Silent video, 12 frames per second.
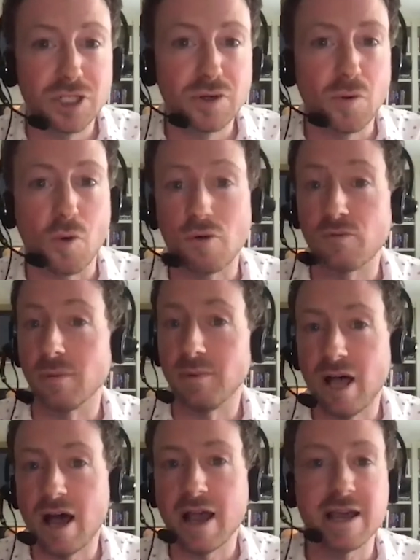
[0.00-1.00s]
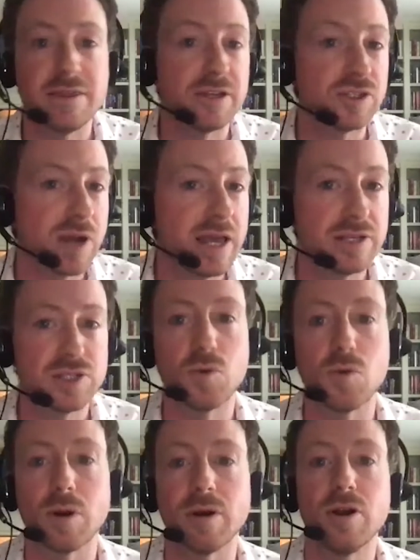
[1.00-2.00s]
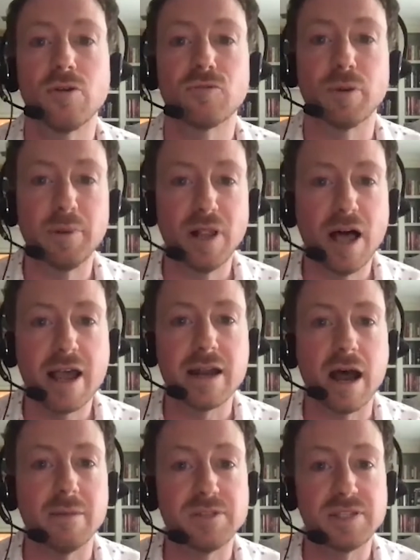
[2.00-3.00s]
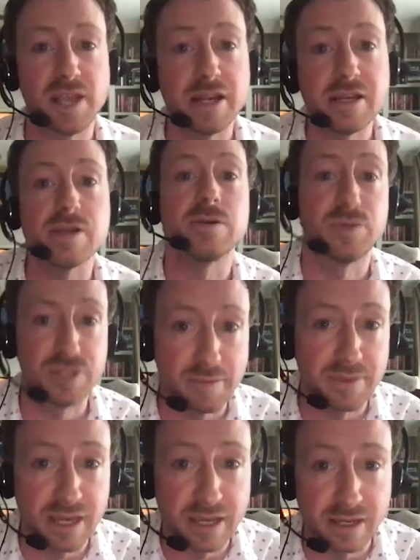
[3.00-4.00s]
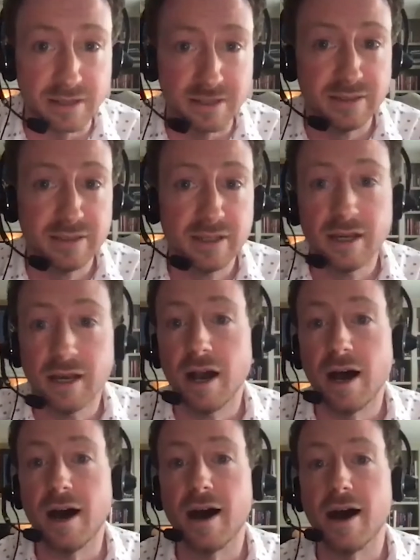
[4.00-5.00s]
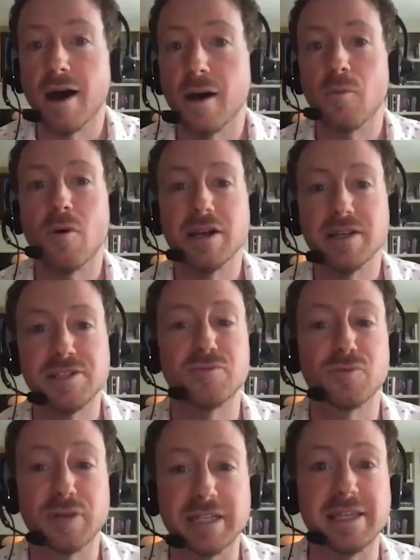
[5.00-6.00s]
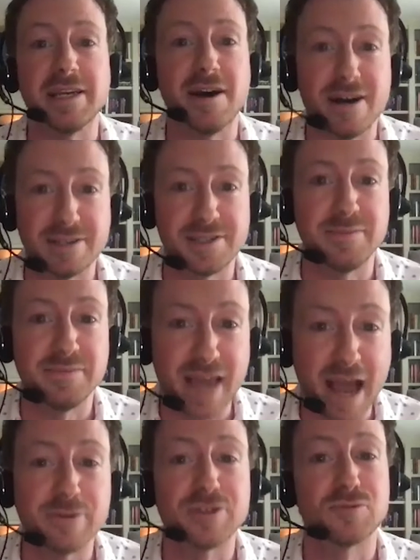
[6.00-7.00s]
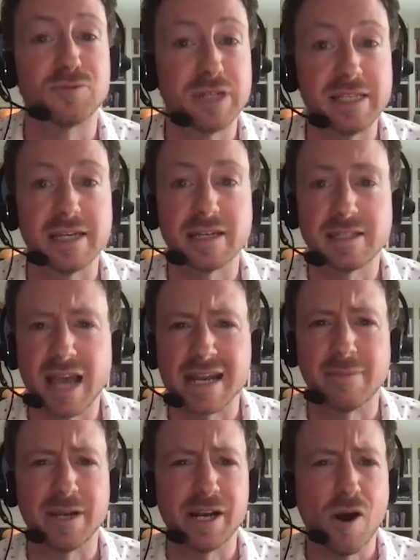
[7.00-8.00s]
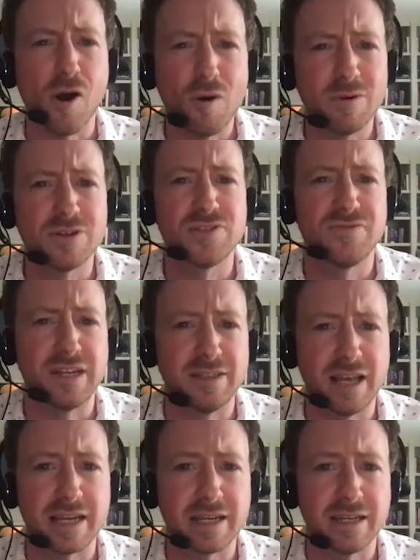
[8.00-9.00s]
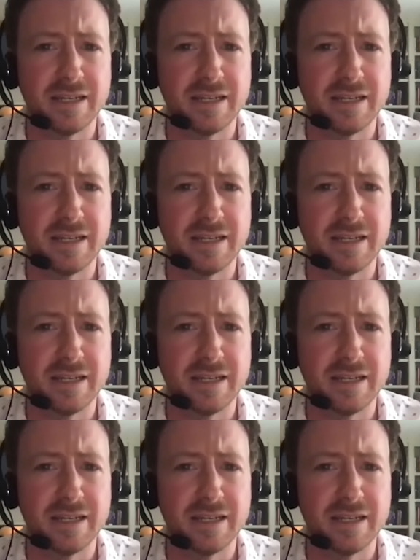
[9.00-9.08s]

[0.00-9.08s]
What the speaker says: or reply and then try this, or reply and I'm sending you something, was really awesome. That was really exciting. I mean, it almost felt like